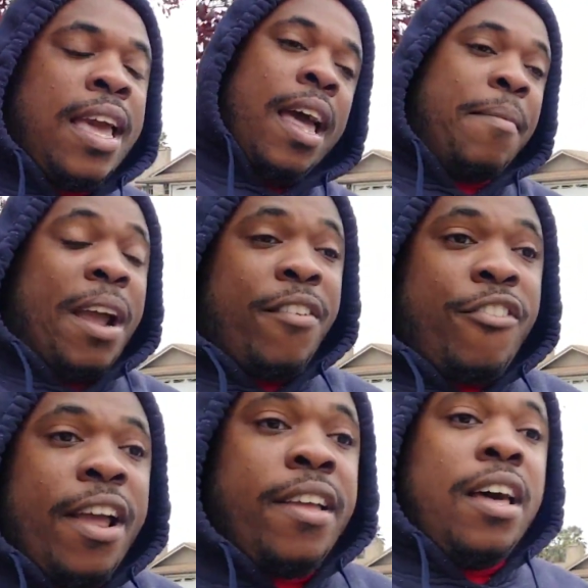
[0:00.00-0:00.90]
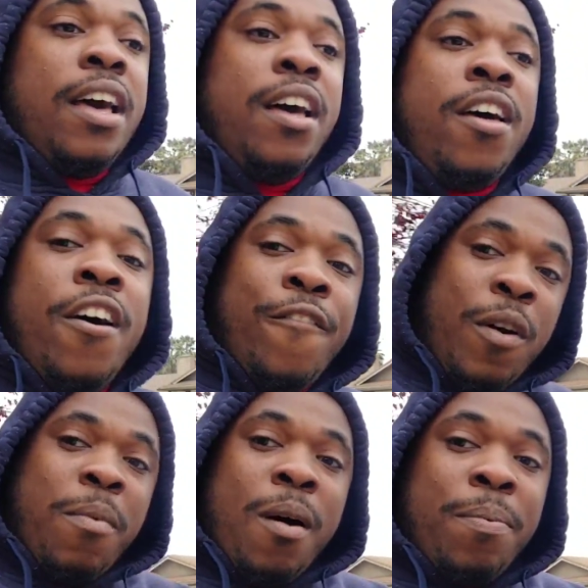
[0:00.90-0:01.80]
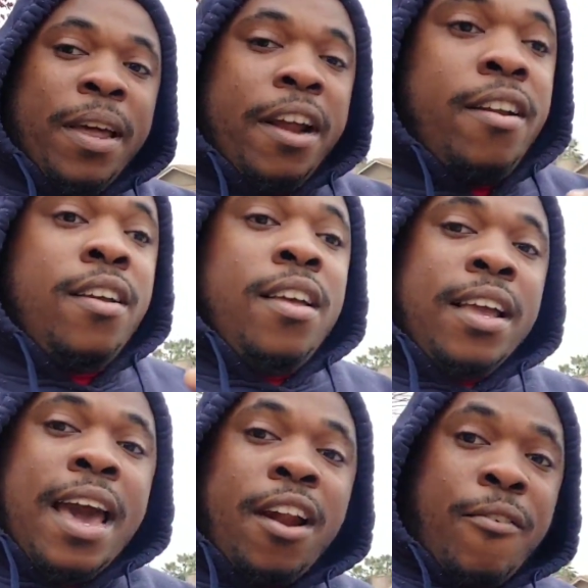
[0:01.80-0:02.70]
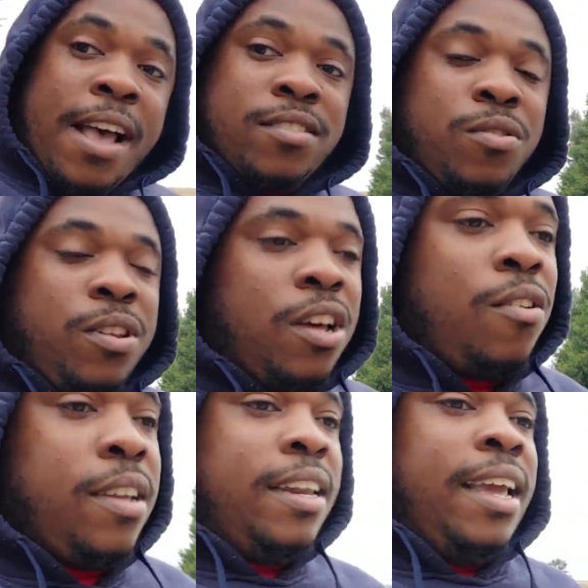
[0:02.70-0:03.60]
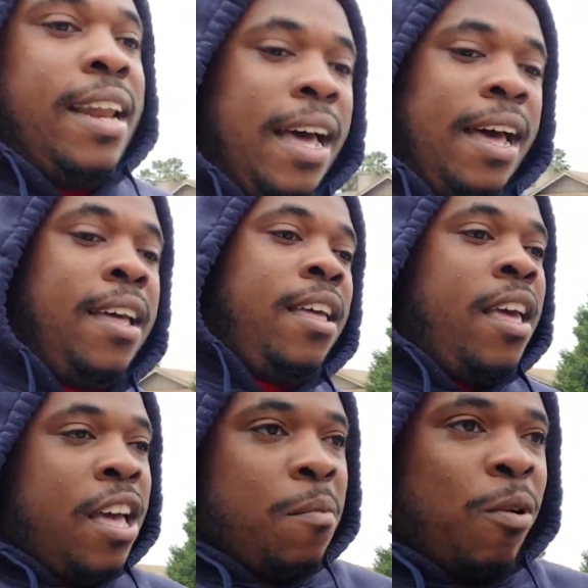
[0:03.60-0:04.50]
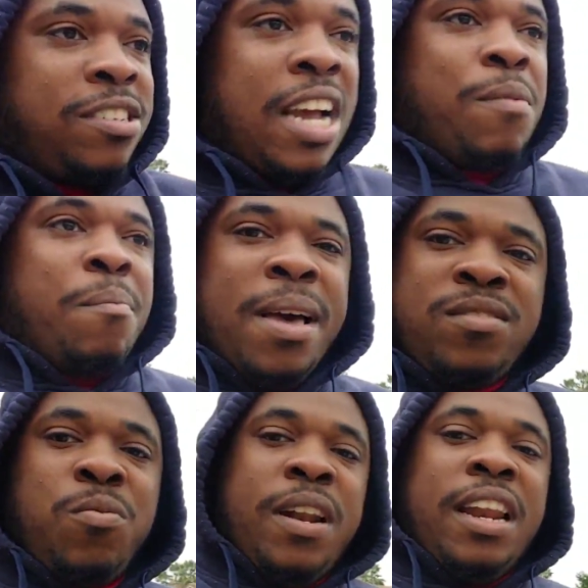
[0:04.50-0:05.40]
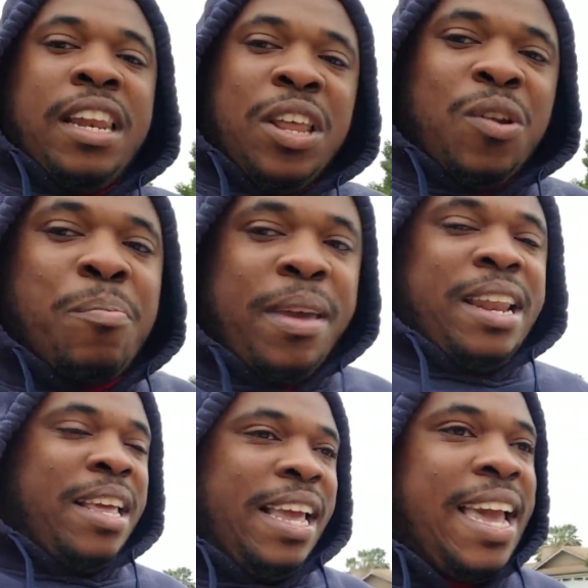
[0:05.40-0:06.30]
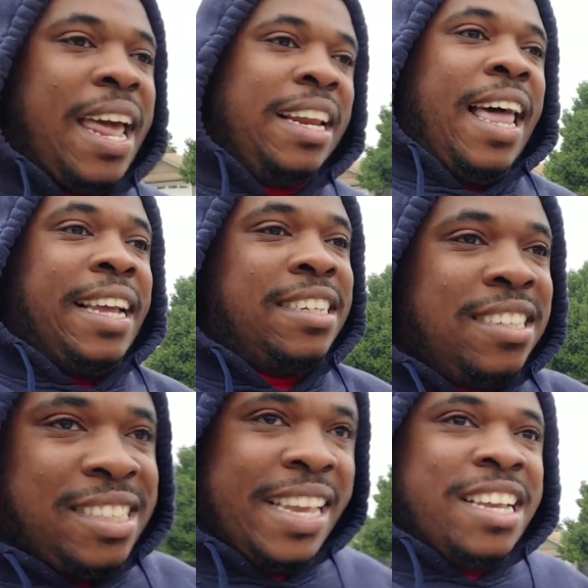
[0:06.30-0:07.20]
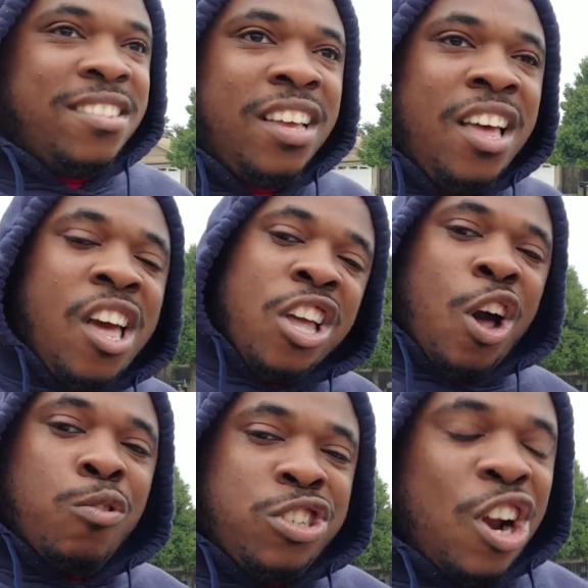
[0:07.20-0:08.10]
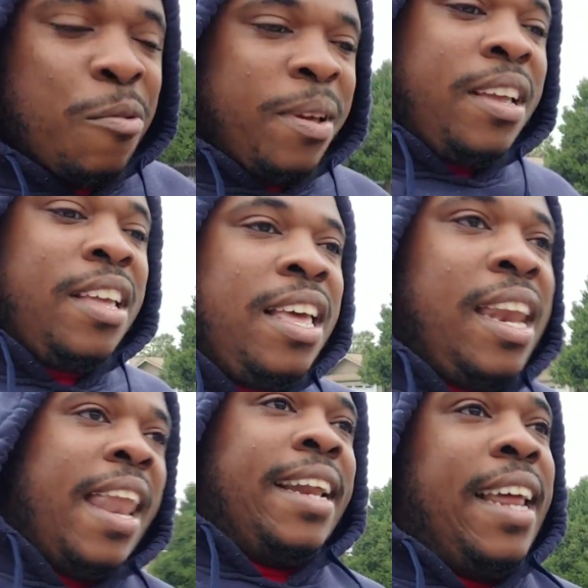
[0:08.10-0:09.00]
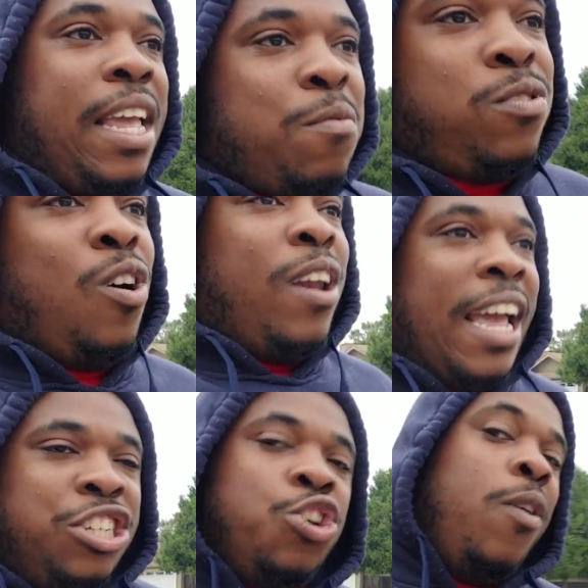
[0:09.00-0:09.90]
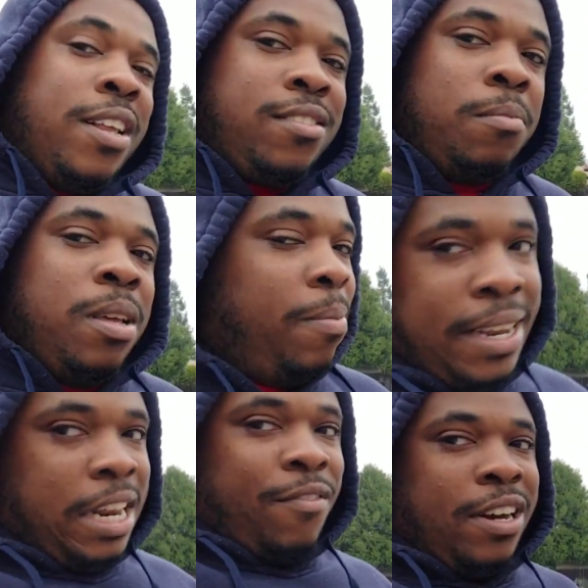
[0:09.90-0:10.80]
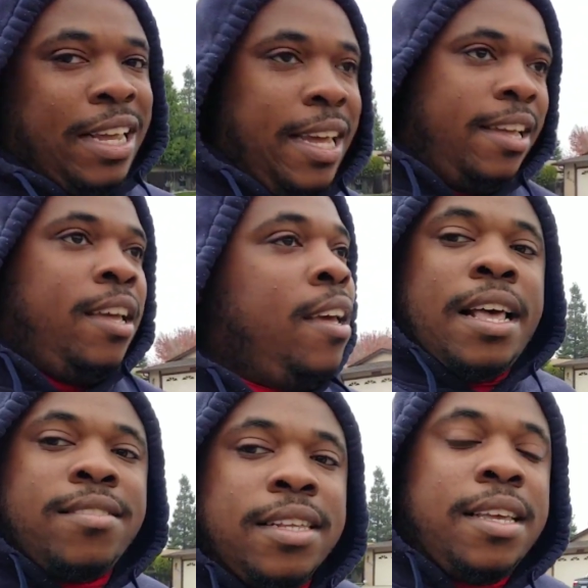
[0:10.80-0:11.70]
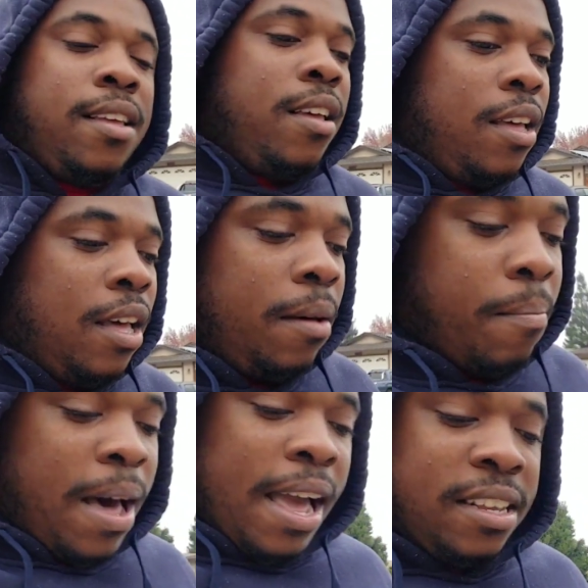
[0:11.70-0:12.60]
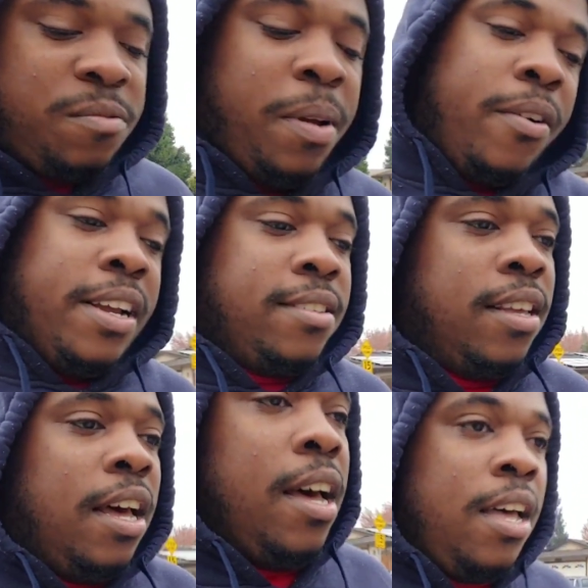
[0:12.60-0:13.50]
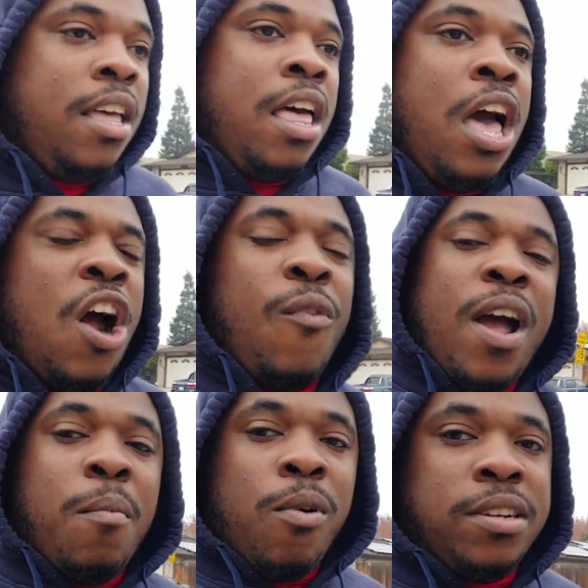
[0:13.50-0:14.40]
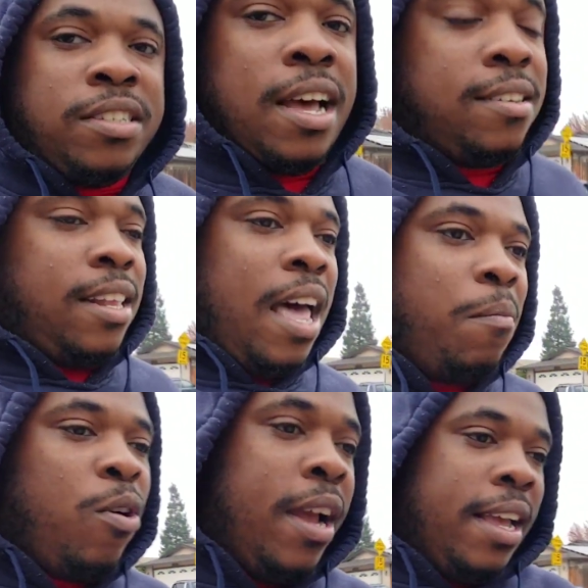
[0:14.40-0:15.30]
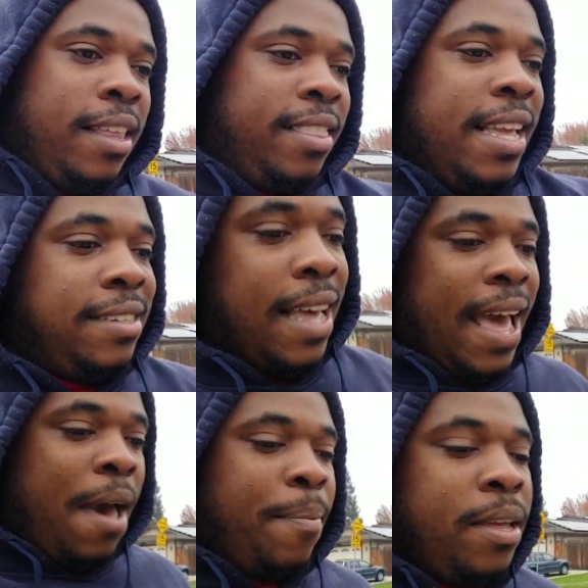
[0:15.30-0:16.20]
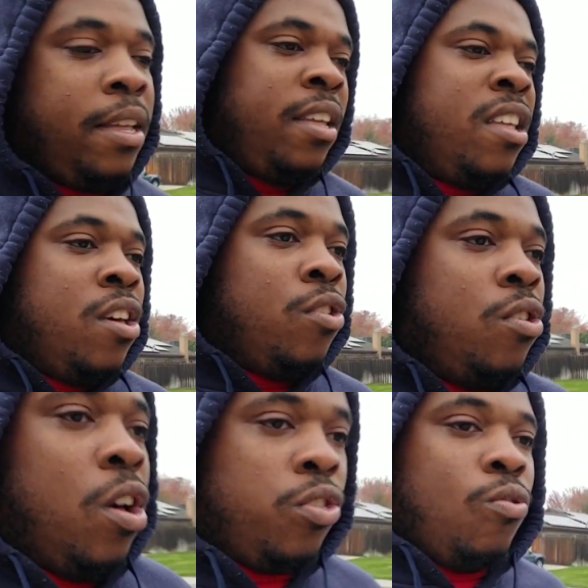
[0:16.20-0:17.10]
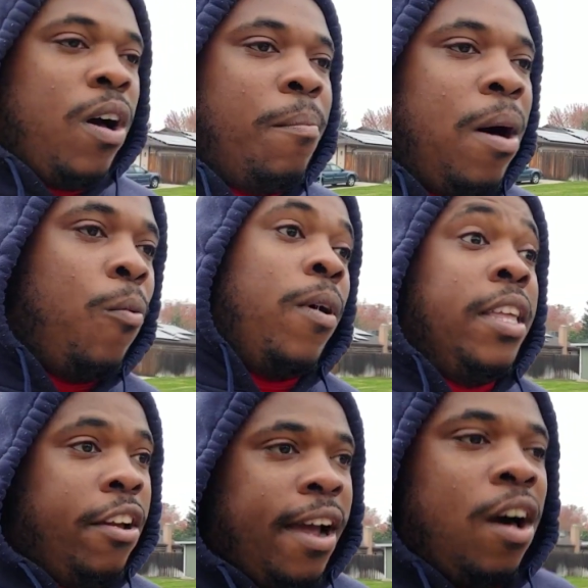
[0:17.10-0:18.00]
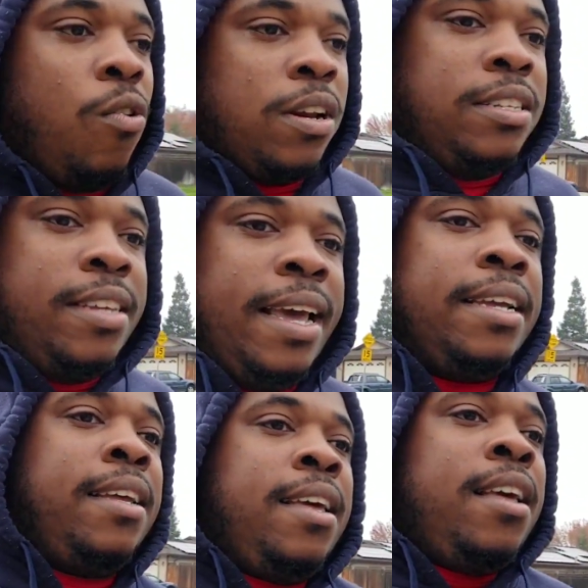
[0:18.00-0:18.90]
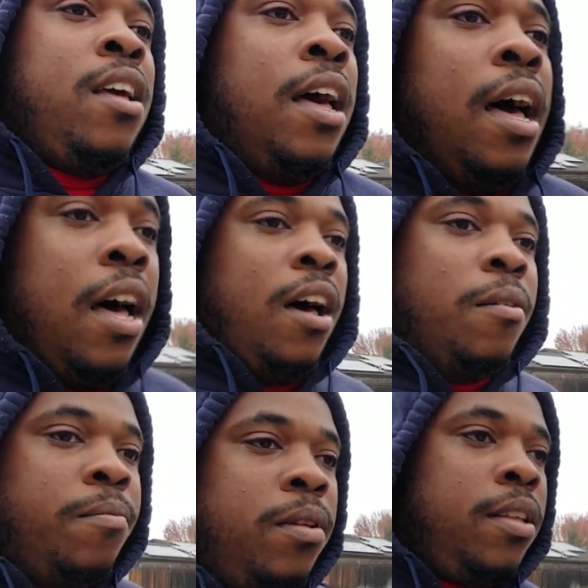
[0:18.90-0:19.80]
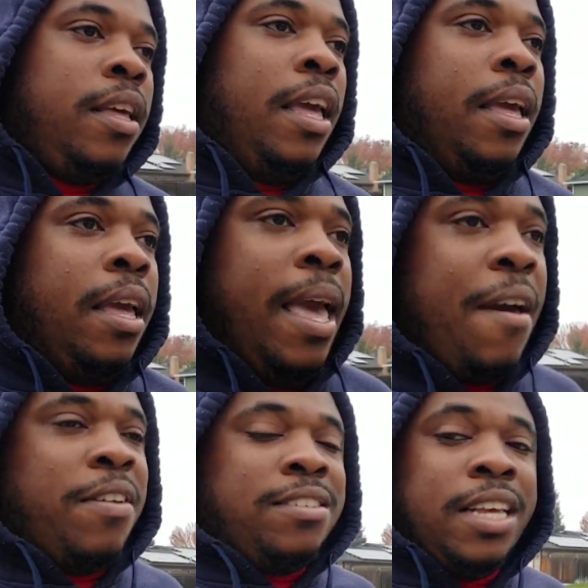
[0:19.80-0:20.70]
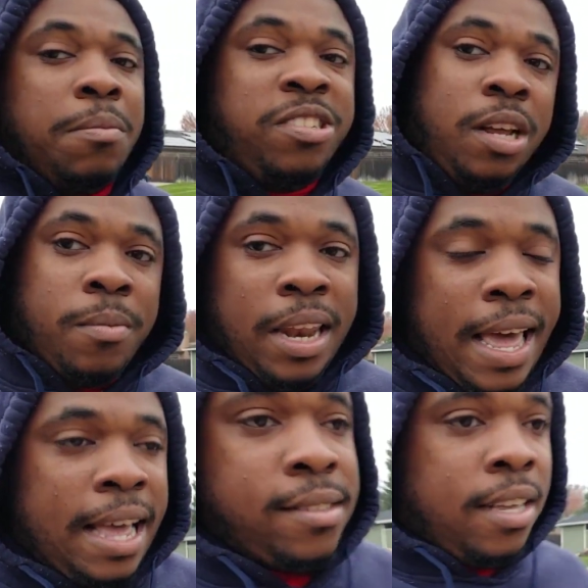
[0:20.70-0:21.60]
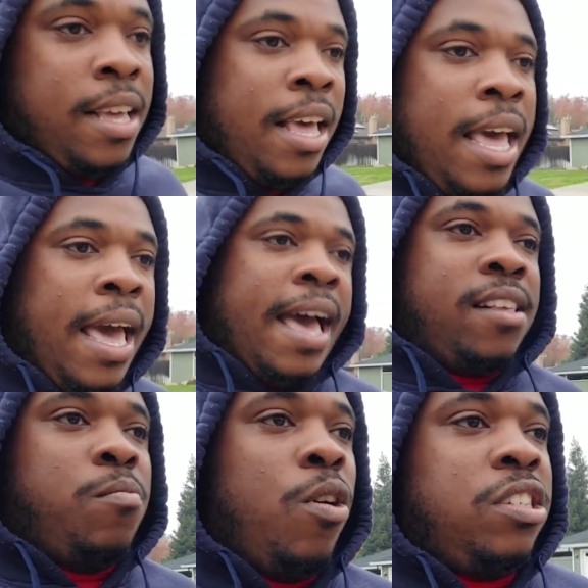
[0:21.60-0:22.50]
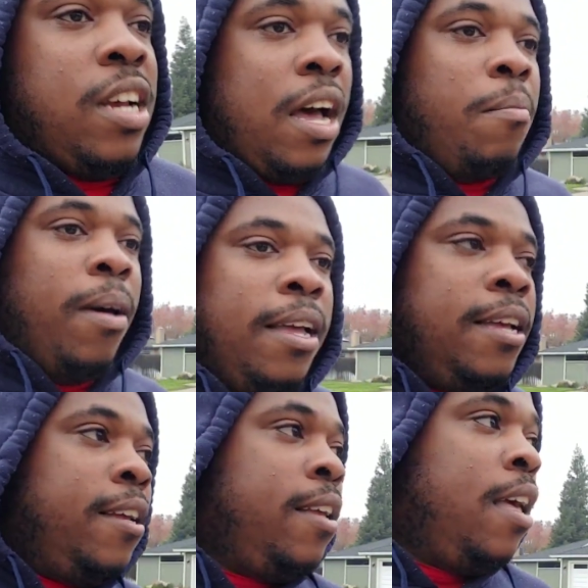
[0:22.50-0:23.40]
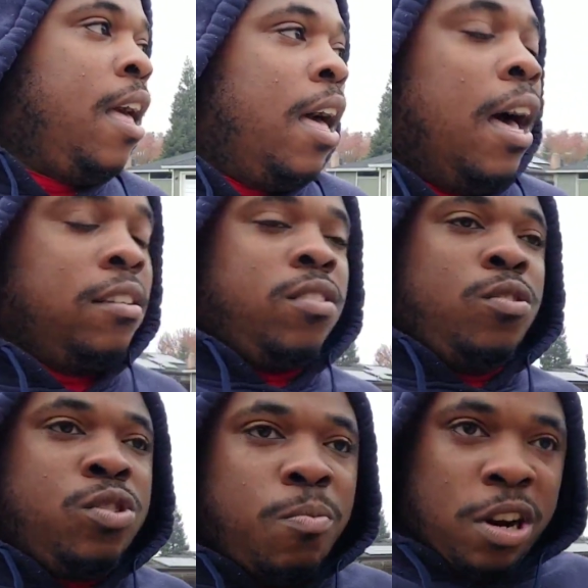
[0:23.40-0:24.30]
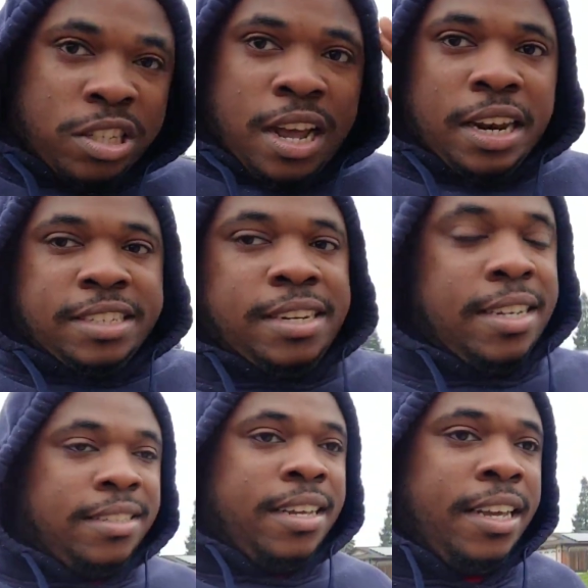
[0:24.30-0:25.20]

got every great uh, football player got to wrestle, you know. And then uh, Marshawn would mess with it a little bit and, and kind of like just tease Coach Sherman, like that he was going to like join or something, but he never did. That's my experience uh, around Marshawn's, a lot more things that happened, you know, throughout my one year at Oakland Tech um, and, and, having the same gym class as Marshawn. But uh, salute to Marshawn Lynch and his